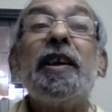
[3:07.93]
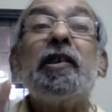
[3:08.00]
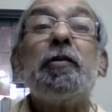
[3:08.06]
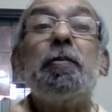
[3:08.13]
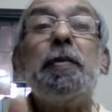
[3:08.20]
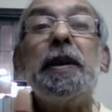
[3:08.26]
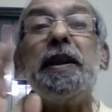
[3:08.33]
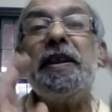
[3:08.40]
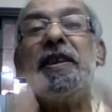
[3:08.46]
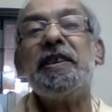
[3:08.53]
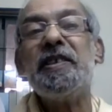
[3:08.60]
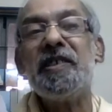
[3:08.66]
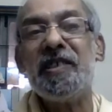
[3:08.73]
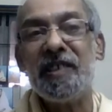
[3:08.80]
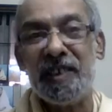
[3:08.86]

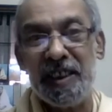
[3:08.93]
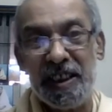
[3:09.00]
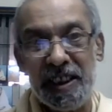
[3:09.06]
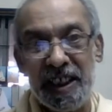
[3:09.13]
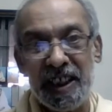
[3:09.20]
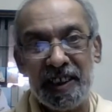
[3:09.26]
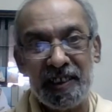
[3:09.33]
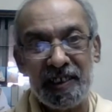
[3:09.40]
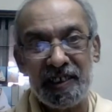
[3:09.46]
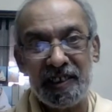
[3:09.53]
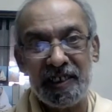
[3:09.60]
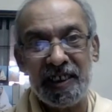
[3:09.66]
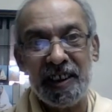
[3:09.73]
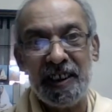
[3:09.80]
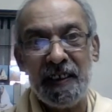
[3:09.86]
experience he gets.